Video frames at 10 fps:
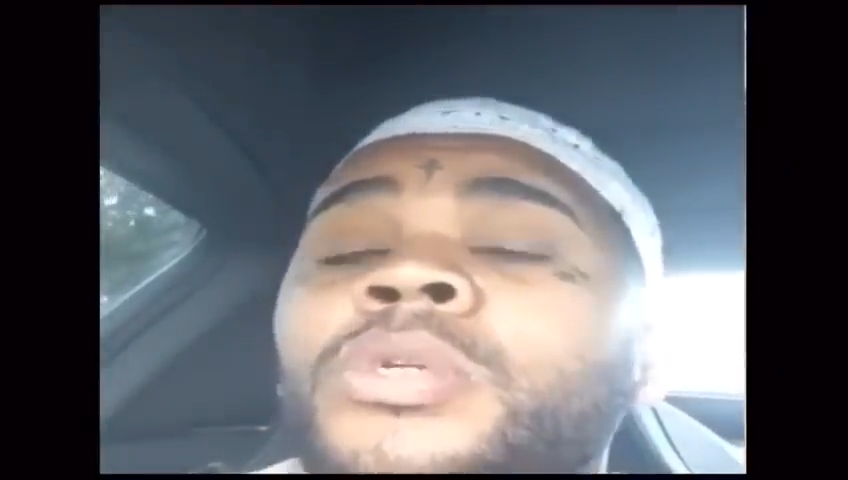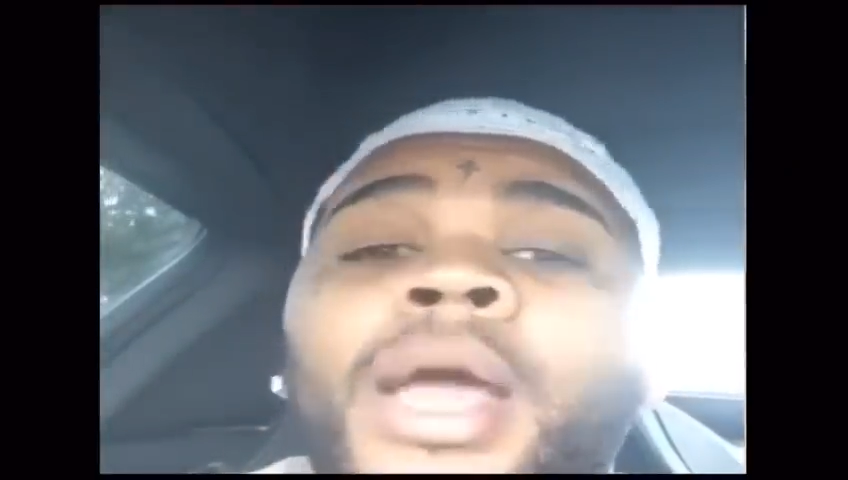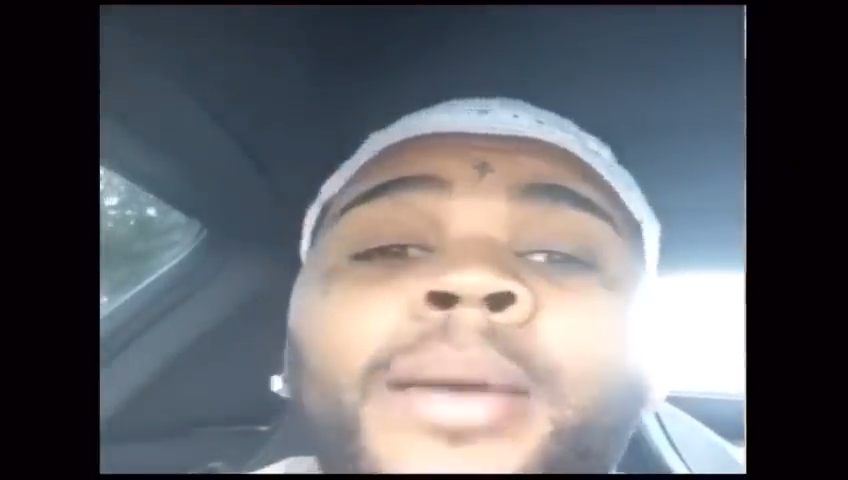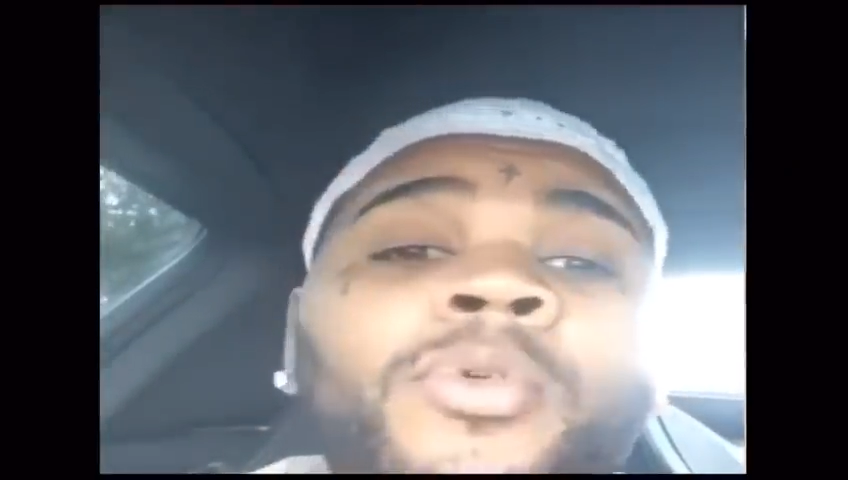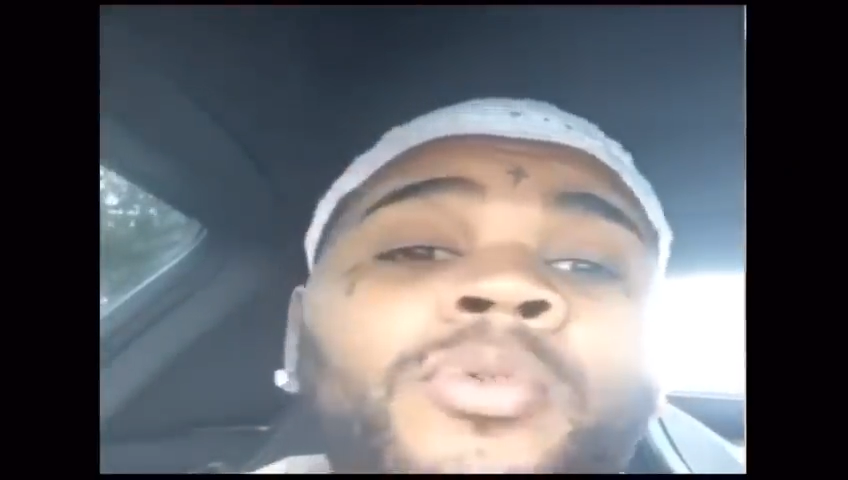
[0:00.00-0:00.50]

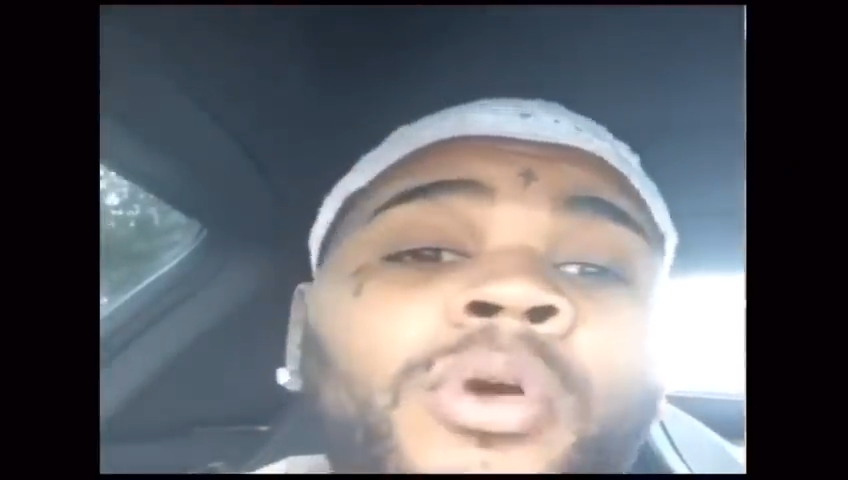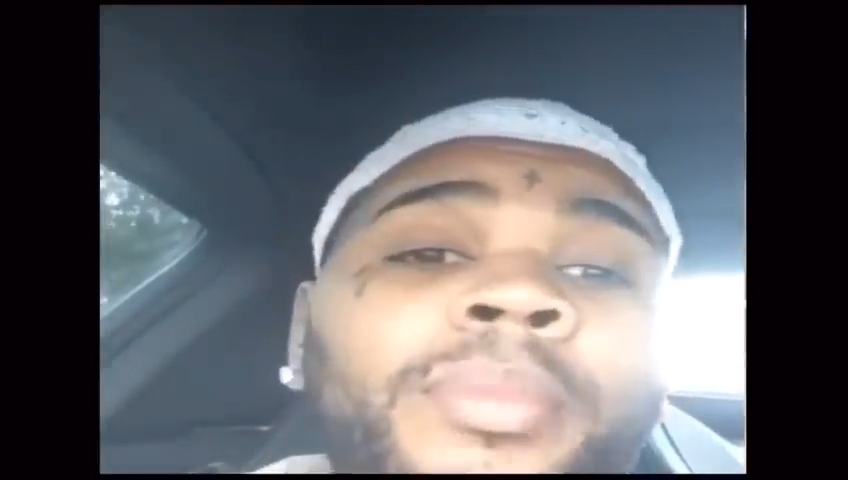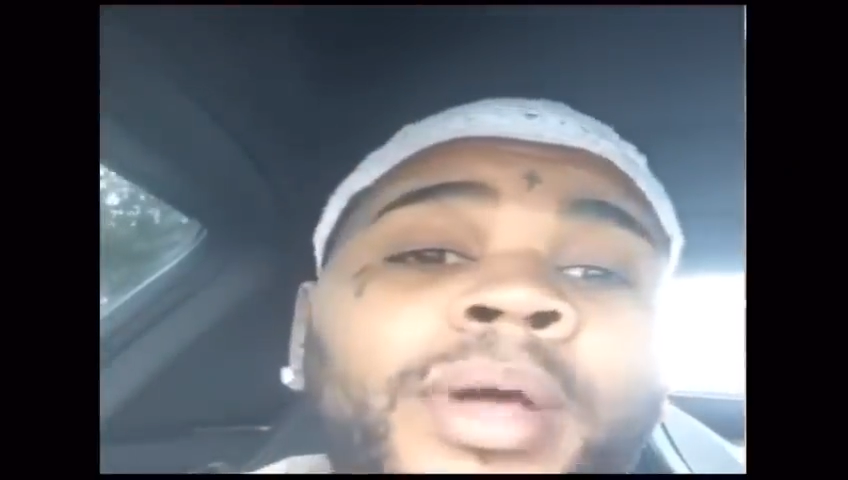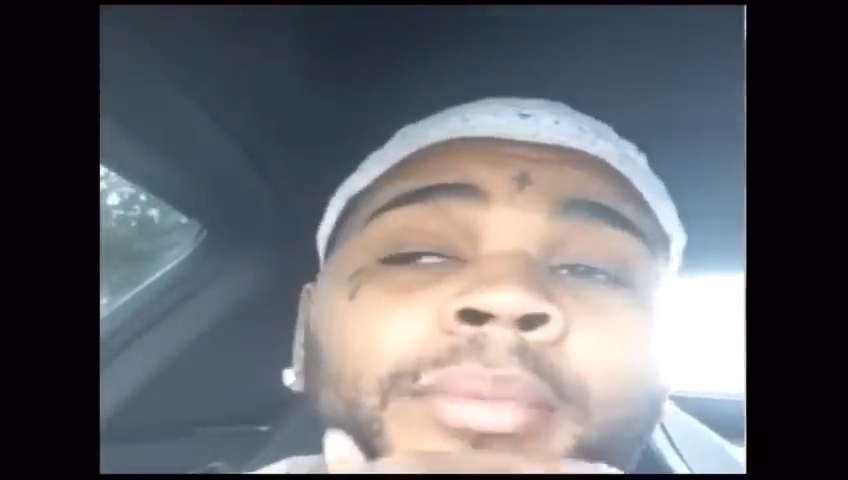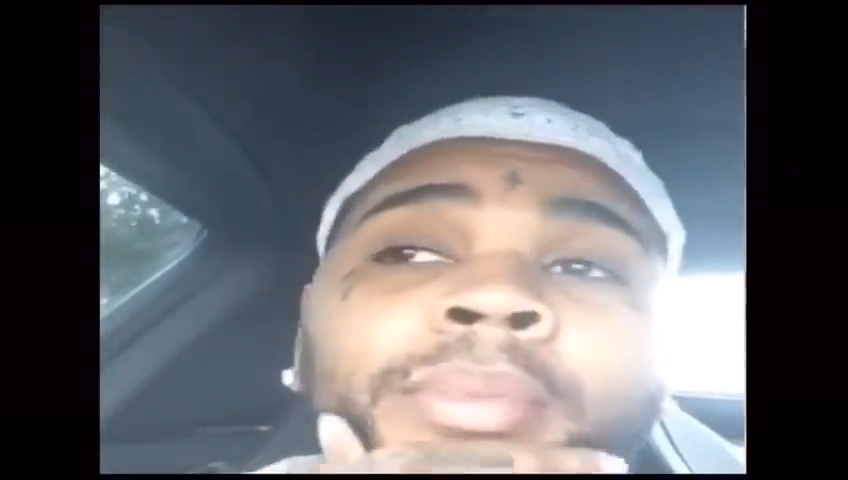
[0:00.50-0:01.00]
say, I'm a
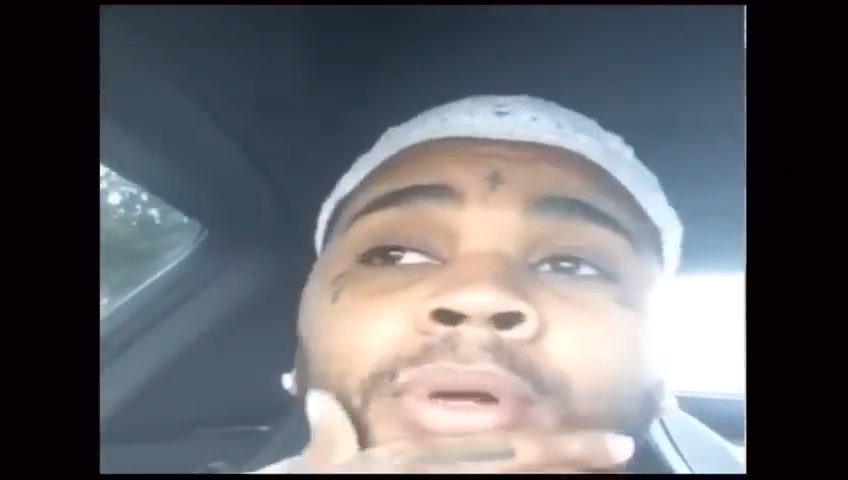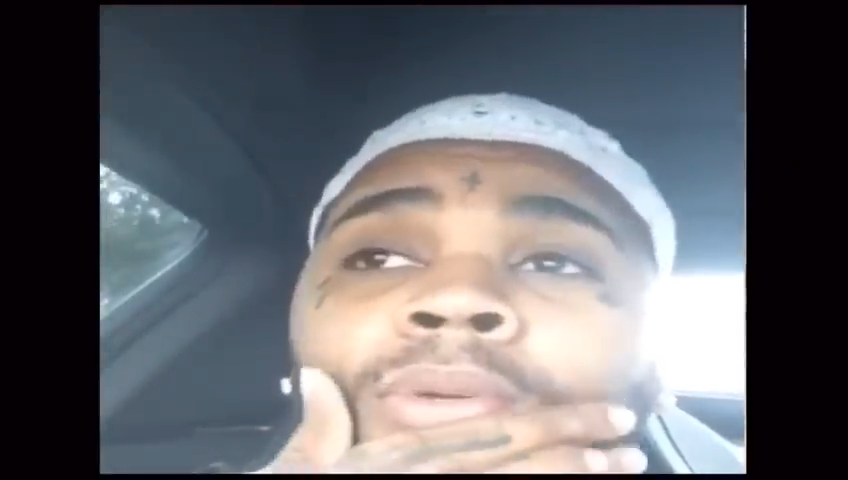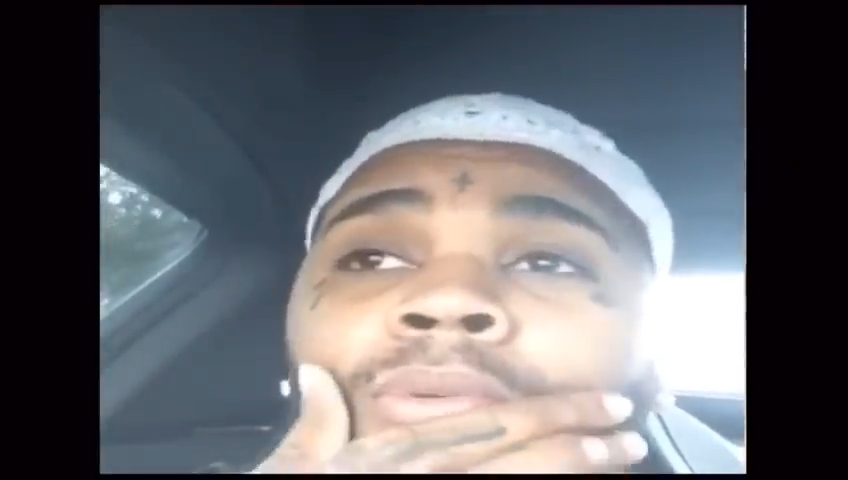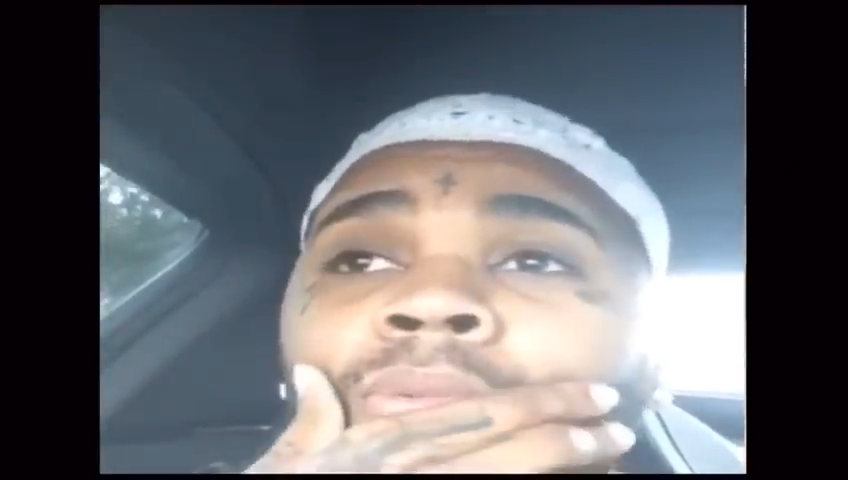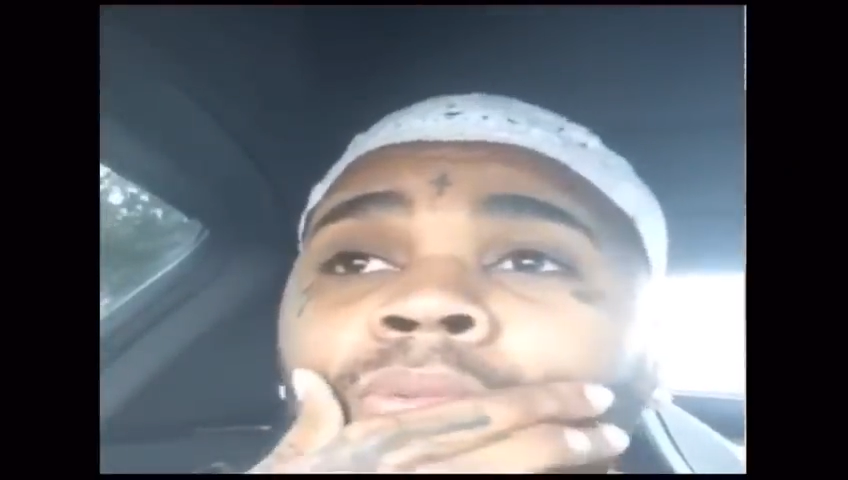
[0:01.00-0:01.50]
robot, but